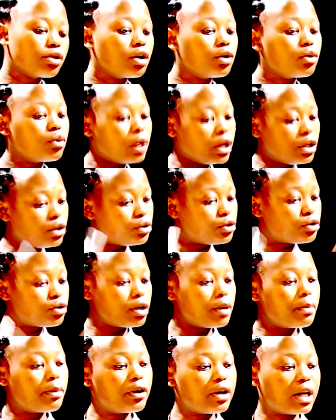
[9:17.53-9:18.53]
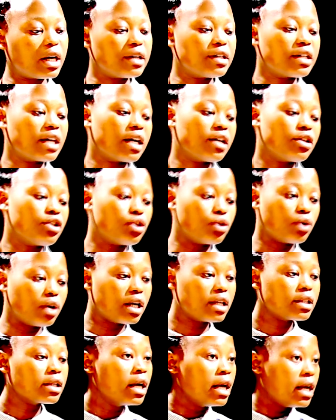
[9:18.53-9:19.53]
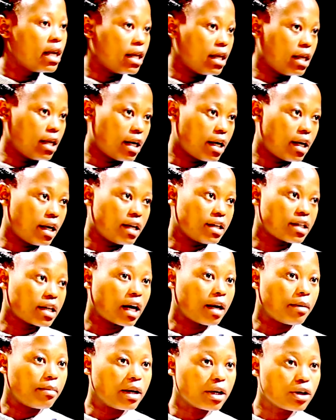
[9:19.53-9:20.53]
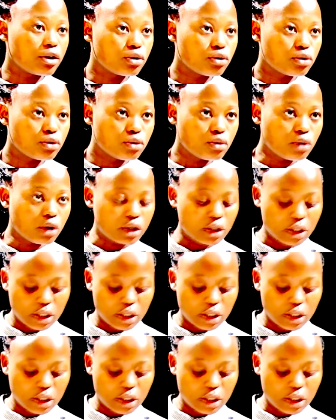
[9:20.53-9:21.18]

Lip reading: So when you trip on untied shoelace, it can make you to do what?